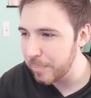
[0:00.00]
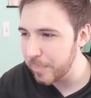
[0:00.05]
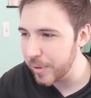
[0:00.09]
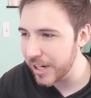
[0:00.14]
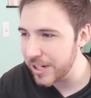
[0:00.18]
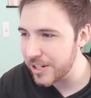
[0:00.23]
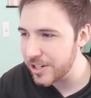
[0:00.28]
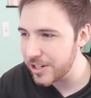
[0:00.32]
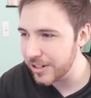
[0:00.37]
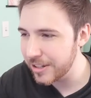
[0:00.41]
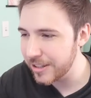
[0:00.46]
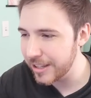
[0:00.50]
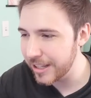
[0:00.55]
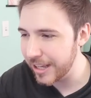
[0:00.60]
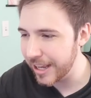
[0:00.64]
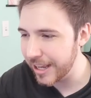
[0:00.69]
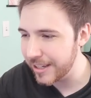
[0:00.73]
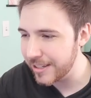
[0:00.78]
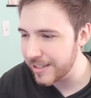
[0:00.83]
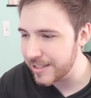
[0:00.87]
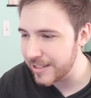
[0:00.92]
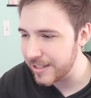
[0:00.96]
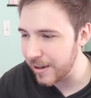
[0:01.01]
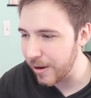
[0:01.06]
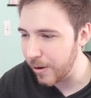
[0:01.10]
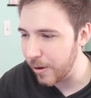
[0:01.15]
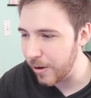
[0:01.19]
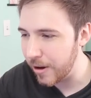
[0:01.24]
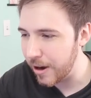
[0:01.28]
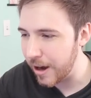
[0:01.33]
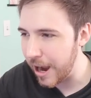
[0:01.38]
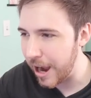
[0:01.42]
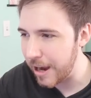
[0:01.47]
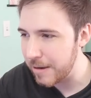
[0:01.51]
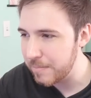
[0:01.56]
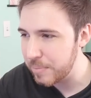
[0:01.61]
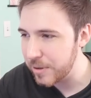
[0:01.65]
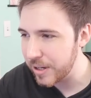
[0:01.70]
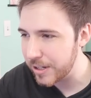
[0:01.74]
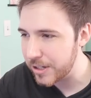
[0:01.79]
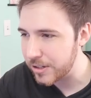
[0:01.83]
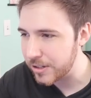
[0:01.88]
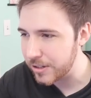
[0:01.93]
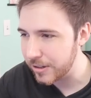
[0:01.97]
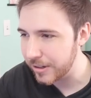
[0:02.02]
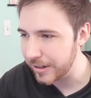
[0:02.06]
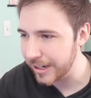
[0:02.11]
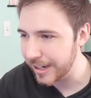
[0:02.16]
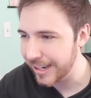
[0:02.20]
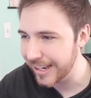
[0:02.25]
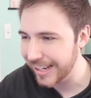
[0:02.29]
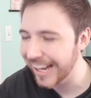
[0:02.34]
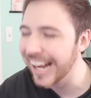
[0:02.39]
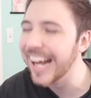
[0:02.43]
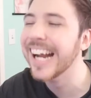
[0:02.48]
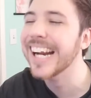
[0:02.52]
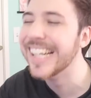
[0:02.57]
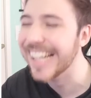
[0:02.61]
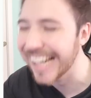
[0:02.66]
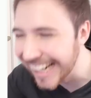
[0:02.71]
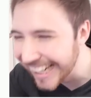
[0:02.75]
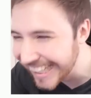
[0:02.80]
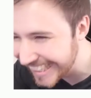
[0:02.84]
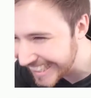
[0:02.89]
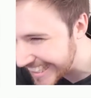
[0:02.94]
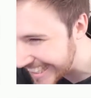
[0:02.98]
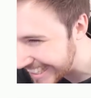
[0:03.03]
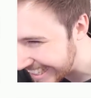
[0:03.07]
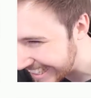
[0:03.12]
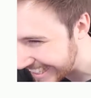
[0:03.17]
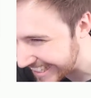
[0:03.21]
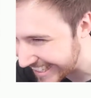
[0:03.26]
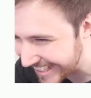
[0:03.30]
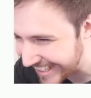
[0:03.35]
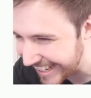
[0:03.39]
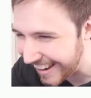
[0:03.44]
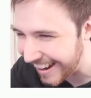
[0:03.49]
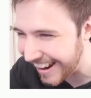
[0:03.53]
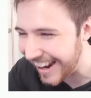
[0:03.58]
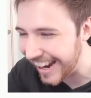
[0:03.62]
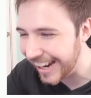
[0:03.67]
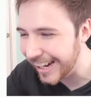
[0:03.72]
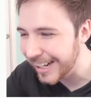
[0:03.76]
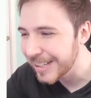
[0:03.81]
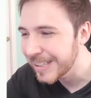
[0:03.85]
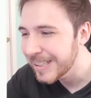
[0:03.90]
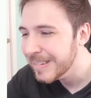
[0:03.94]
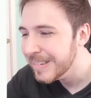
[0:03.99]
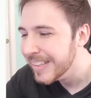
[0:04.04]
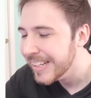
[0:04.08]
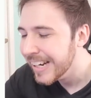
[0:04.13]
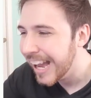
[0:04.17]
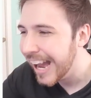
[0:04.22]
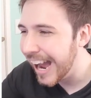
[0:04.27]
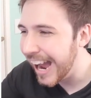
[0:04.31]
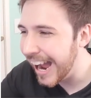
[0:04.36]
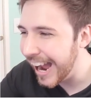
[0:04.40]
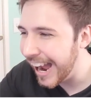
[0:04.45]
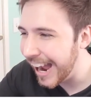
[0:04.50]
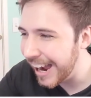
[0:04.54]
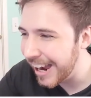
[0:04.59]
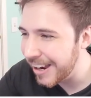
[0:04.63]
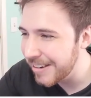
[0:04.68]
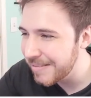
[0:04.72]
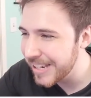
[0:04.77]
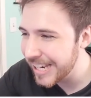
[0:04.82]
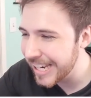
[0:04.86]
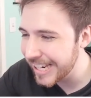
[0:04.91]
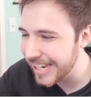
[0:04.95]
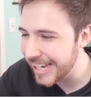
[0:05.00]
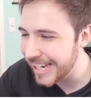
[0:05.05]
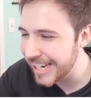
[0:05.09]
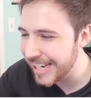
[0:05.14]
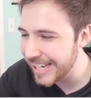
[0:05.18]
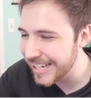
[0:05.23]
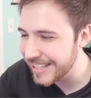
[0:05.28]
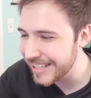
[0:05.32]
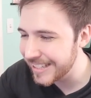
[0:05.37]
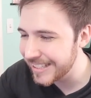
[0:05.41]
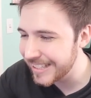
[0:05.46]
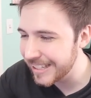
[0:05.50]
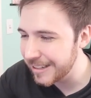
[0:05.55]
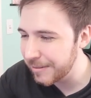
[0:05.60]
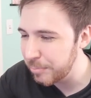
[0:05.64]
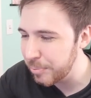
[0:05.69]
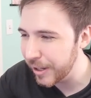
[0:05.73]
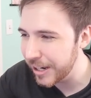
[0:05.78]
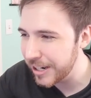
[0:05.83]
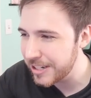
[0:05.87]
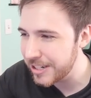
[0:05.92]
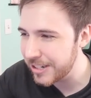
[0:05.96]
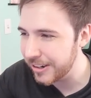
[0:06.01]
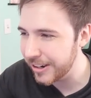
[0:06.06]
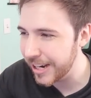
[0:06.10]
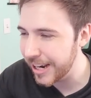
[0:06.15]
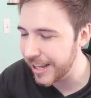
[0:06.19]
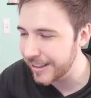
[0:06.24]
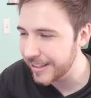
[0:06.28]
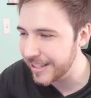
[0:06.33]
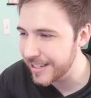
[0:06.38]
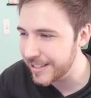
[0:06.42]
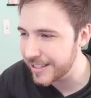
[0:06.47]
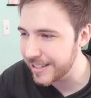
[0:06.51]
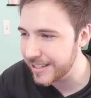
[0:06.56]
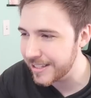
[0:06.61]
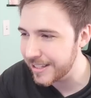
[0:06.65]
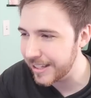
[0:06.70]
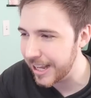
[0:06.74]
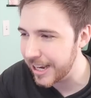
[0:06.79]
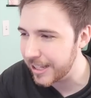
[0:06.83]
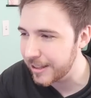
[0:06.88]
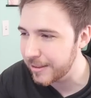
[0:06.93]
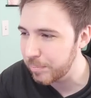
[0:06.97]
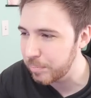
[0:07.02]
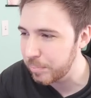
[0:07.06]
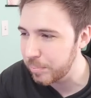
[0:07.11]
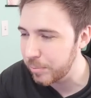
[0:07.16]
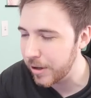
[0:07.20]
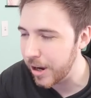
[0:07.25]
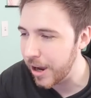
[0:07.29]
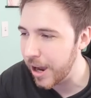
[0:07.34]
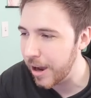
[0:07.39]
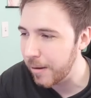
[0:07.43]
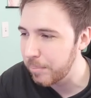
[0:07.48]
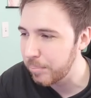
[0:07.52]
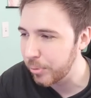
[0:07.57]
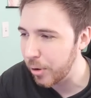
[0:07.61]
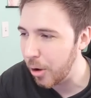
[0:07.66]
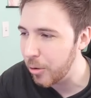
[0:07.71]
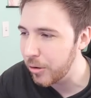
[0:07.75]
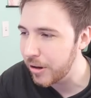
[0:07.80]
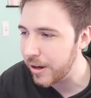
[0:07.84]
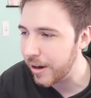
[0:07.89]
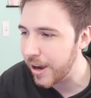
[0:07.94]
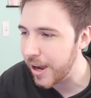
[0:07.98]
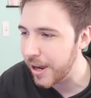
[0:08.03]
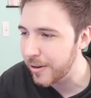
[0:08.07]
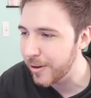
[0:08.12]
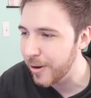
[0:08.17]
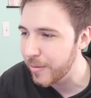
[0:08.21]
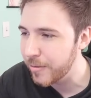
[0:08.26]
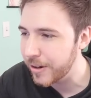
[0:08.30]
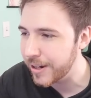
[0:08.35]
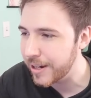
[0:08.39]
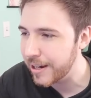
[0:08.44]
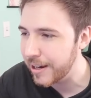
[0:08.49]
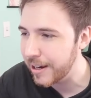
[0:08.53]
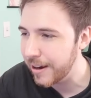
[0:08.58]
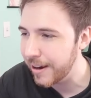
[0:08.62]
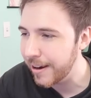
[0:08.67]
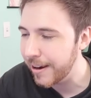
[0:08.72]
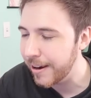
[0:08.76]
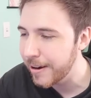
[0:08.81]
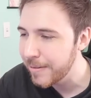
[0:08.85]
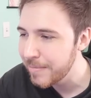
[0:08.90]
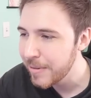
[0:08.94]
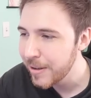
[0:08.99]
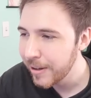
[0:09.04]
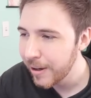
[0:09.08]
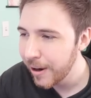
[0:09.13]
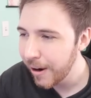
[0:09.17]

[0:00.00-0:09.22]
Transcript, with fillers: Picture this, or I'm picturing it. Alright, here's a dude picturing it. This is like the Brocon over here.